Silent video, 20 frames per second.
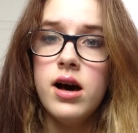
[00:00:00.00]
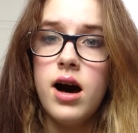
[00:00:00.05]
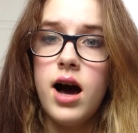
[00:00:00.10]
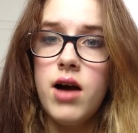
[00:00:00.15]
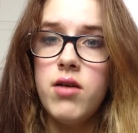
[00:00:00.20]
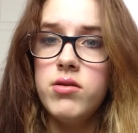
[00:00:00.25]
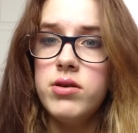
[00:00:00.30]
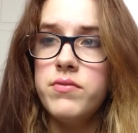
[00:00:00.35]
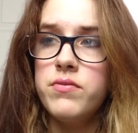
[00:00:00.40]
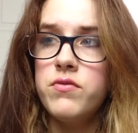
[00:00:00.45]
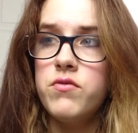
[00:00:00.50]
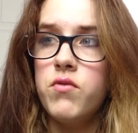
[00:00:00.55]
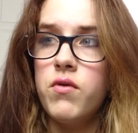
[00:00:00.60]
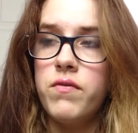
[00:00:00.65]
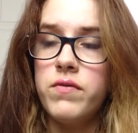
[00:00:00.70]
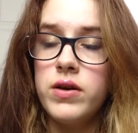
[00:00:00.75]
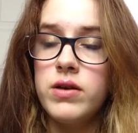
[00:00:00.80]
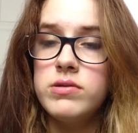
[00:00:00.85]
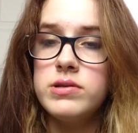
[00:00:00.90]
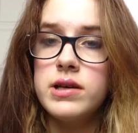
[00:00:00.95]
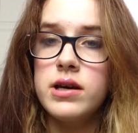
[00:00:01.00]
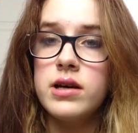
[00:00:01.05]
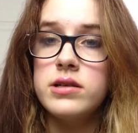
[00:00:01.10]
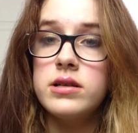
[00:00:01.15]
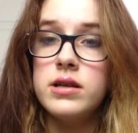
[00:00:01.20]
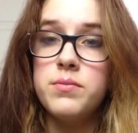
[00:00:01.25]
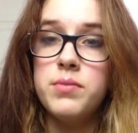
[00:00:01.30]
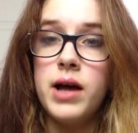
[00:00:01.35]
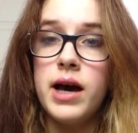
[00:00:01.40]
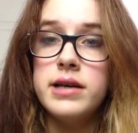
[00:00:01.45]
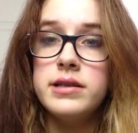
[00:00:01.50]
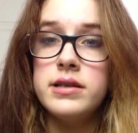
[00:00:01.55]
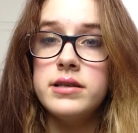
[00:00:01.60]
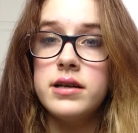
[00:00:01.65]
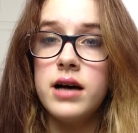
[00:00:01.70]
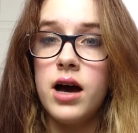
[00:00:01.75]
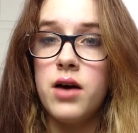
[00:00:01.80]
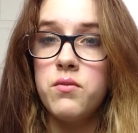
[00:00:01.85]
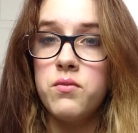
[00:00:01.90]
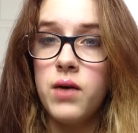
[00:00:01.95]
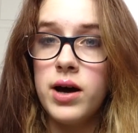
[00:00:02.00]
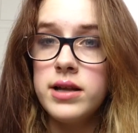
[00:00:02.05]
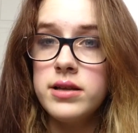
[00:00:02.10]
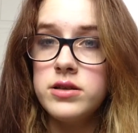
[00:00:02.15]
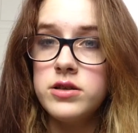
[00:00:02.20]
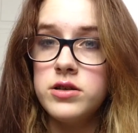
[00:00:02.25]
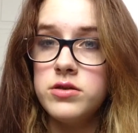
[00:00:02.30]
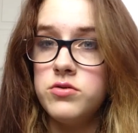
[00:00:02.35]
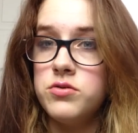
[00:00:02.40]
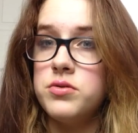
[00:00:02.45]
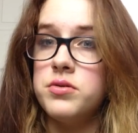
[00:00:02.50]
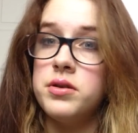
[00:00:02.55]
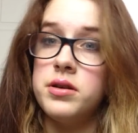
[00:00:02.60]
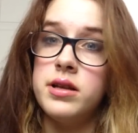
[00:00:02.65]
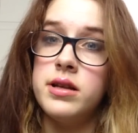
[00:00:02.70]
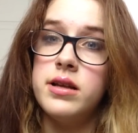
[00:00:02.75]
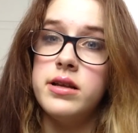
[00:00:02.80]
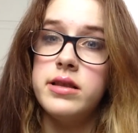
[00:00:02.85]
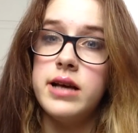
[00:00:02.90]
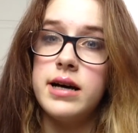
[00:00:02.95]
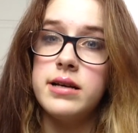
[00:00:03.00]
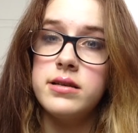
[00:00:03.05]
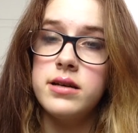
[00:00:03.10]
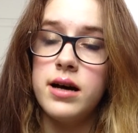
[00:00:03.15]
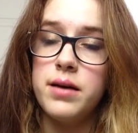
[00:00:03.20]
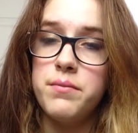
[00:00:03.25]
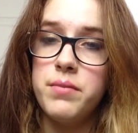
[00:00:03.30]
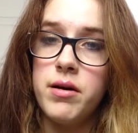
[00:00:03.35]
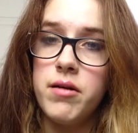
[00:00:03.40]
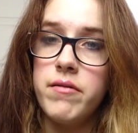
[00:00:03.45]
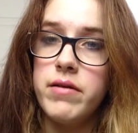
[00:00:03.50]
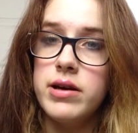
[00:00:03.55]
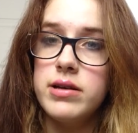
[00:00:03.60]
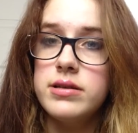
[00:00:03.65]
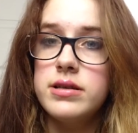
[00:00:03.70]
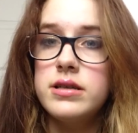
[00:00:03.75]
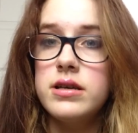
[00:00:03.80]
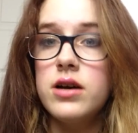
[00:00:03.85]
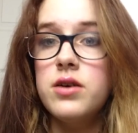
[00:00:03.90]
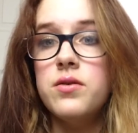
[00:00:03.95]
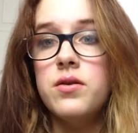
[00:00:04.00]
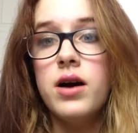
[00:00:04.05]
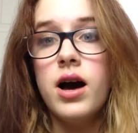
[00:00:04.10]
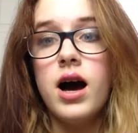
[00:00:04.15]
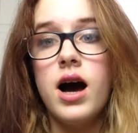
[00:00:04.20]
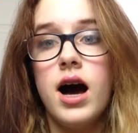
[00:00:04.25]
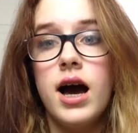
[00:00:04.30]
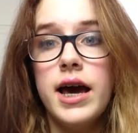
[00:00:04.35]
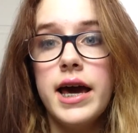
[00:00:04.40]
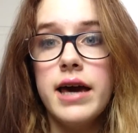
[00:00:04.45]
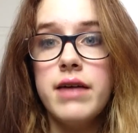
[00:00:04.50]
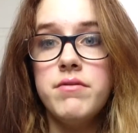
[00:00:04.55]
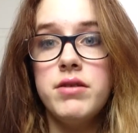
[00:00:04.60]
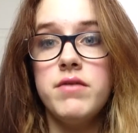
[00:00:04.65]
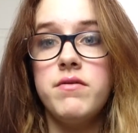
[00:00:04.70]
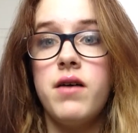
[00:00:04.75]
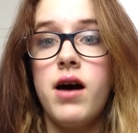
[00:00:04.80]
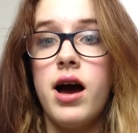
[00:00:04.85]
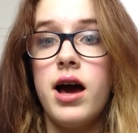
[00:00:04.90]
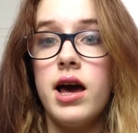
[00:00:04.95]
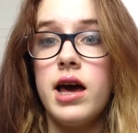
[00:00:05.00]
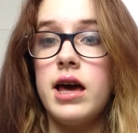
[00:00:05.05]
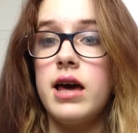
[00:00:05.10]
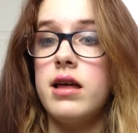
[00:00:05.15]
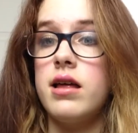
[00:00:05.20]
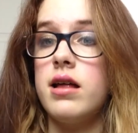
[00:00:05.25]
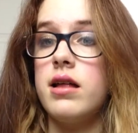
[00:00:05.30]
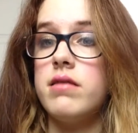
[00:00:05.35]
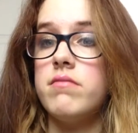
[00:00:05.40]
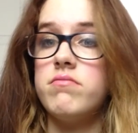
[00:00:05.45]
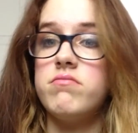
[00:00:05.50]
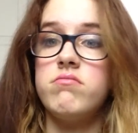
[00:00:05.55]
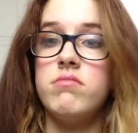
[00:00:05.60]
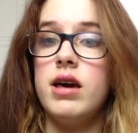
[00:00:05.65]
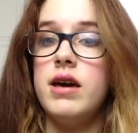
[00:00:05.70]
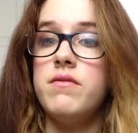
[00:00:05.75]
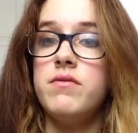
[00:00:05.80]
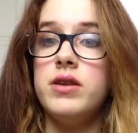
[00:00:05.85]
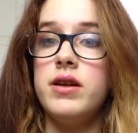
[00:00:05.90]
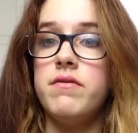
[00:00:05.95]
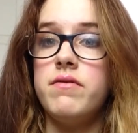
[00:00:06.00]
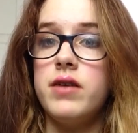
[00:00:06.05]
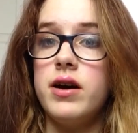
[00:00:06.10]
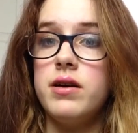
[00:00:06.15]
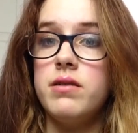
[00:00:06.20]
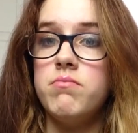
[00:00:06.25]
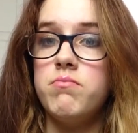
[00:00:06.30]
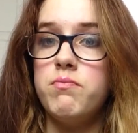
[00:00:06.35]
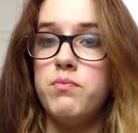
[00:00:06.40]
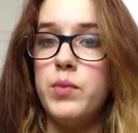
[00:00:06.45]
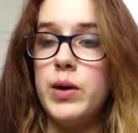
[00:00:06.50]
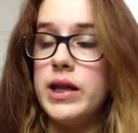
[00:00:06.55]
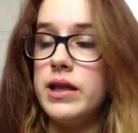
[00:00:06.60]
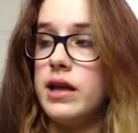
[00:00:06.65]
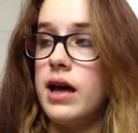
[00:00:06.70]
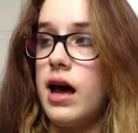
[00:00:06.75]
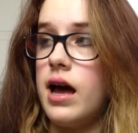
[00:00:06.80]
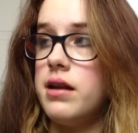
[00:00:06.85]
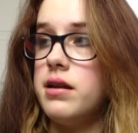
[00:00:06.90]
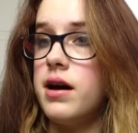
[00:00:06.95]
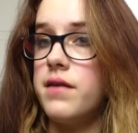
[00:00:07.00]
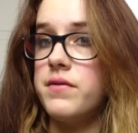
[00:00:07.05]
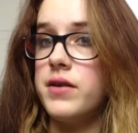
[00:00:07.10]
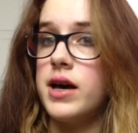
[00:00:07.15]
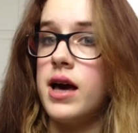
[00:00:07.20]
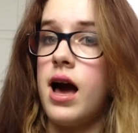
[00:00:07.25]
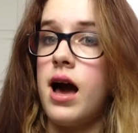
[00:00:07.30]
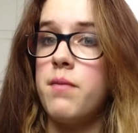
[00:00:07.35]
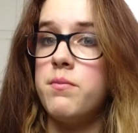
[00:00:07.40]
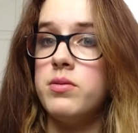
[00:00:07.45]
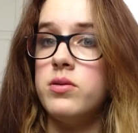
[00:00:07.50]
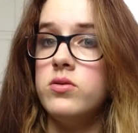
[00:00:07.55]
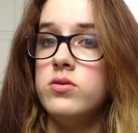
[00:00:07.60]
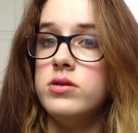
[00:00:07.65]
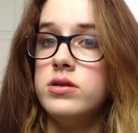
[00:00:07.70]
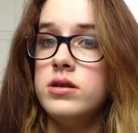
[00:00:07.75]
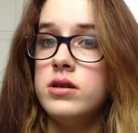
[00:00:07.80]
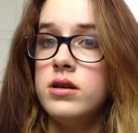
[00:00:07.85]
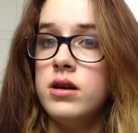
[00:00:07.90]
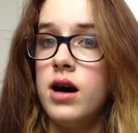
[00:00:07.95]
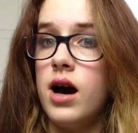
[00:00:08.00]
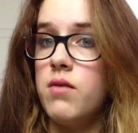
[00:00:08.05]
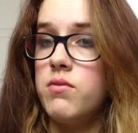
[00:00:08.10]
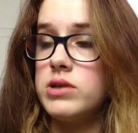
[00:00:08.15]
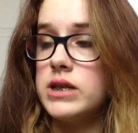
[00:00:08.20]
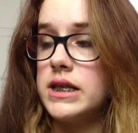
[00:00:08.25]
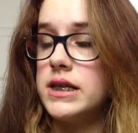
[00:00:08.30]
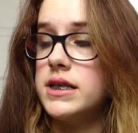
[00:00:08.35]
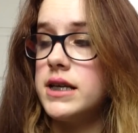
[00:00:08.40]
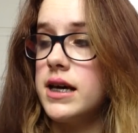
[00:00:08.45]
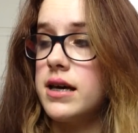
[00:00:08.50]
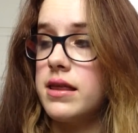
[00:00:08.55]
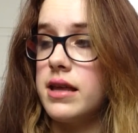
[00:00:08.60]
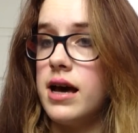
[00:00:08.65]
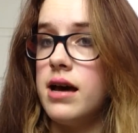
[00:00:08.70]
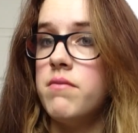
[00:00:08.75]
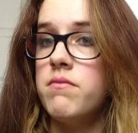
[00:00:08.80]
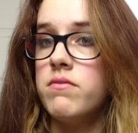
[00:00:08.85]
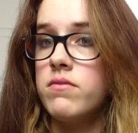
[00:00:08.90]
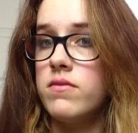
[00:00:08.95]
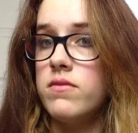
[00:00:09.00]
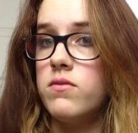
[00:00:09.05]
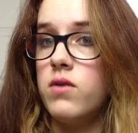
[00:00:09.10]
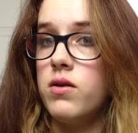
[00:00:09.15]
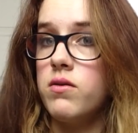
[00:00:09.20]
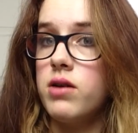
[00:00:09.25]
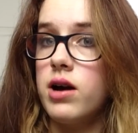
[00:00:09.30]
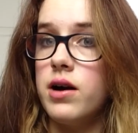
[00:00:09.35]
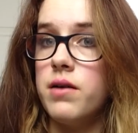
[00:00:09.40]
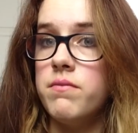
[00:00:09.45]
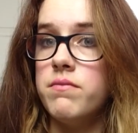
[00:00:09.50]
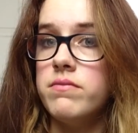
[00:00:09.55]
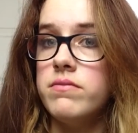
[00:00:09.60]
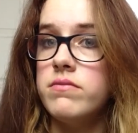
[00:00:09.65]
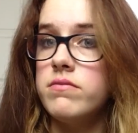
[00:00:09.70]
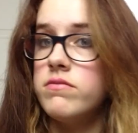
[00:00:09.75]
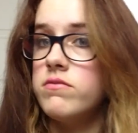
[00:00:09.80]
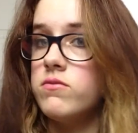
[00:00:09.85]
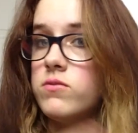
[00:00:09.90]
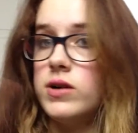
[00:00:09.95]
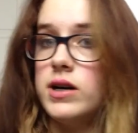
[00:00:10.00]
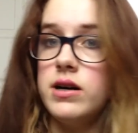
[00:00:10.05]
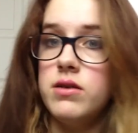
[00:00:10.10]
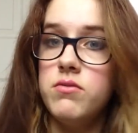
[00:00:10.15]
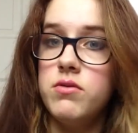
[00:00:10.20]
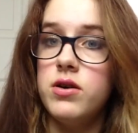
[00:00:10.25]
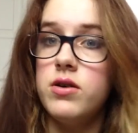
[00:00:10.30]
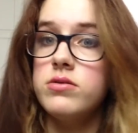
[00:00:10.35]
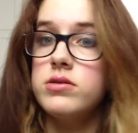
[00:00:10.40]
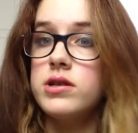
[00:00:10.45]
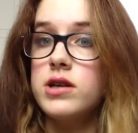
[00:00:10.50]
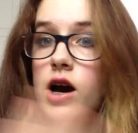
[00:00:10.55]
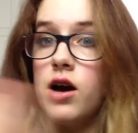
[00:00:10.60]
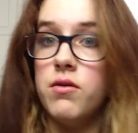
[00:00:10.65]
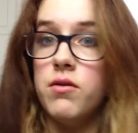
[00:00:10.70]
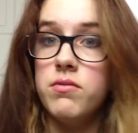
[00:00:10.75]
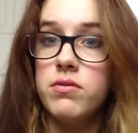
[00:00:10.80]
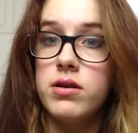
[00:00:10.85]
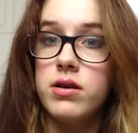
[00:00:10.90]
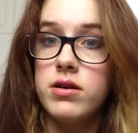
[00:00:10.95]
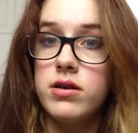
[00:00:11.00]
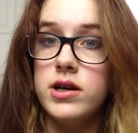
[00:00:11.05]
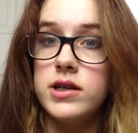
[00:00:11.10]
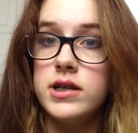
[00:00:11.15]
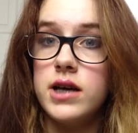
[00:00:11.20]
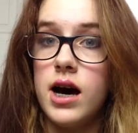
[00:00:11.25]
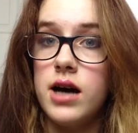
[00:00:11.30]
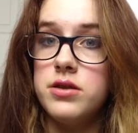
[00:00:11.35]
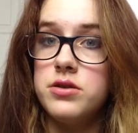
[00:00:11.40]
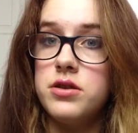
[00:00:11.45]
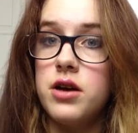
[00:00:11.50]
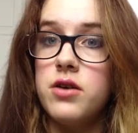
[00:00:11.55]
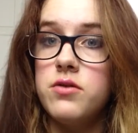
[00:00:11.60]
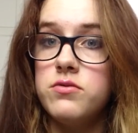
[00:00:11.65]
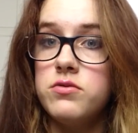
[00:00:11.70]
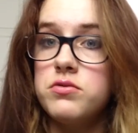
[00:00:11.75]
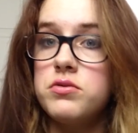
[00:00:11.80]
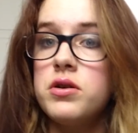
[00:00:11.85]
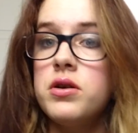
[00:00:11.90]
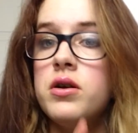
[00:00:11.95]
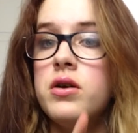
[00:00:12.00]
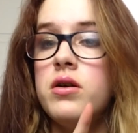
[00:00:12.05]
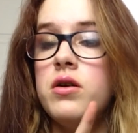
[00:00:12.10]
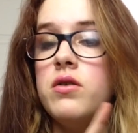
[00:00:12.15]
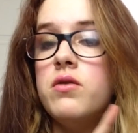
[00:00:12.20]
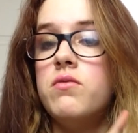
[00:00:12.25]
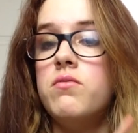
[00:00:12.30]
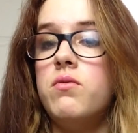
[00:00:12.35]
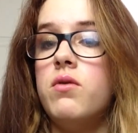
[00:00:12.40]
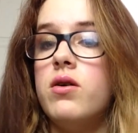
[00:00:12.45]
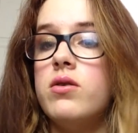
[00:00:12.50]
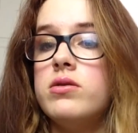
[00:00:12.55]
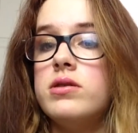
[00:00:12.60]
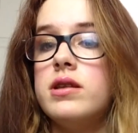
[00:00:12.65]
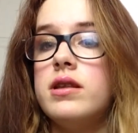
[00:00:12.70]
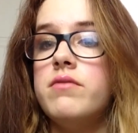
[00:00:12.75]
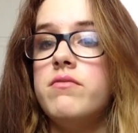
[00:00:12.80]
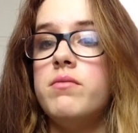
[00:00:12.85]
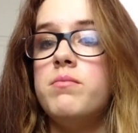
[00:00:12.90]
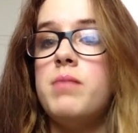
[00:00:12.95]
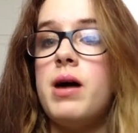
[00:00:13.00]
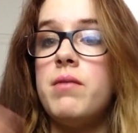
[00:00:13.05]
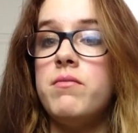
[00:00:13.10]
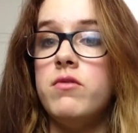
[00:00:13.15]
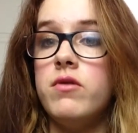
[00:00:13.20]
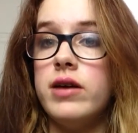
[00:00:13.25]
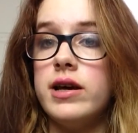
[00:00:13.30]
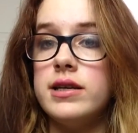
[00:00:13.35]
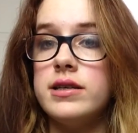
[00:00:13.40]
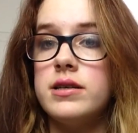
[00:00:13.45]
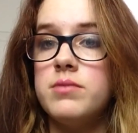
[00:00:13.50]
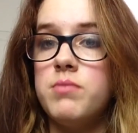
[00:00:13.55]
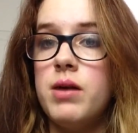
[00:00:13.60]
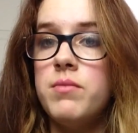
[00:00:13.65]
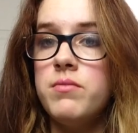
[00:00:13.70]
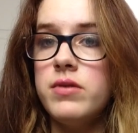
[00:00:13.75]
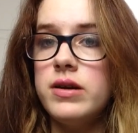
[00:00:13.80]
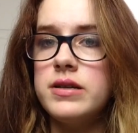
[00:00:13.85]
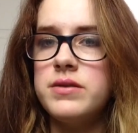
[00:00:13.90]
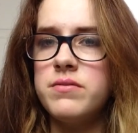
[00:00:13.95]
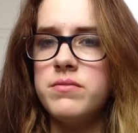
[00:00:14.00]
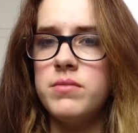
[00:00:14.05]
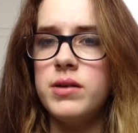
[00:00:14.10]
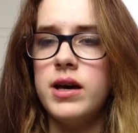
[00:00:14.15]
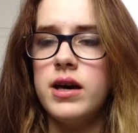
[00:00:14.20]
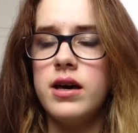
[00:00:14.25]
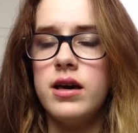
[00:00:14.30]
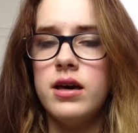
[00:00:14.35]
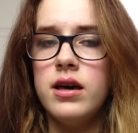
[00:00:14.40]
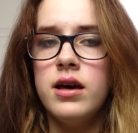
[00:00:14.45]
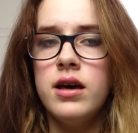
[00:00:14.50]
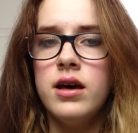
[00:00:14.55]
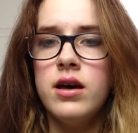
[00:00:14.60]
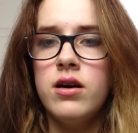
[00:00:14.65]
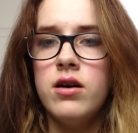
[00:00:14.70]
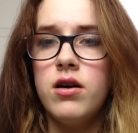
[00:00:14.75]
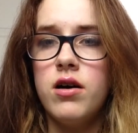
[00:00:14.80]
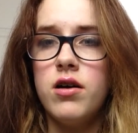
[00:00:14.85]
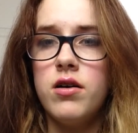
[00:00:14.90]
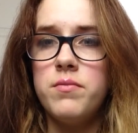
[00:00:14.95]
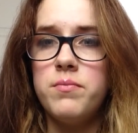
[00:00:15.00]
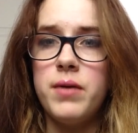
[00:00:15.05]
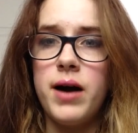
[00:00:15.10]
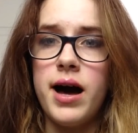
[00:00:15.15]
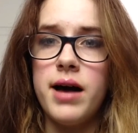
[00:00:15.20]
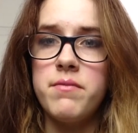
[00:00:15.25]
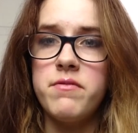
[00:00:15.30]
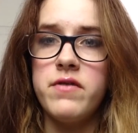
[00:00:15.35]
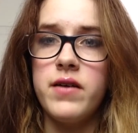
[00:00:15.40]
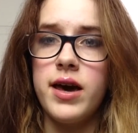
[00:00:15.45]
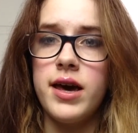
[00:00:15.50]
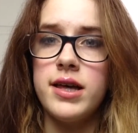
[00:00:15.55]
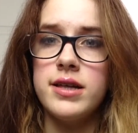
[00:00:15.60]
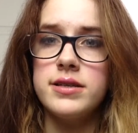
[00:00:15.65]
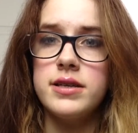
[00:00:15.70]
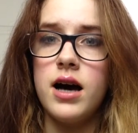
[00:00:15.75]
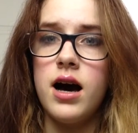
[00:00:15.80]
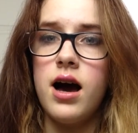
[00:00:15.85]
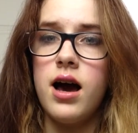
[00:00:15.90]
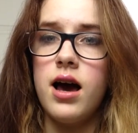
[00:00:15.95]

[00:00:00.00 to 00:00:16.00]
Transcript: I even refuse to go to the places that I went to during that time period. So even if I'd been there and nothing happened, I wasn't sick there, won't go. Will not go, because I don't want the memories. Memories for me are bad things.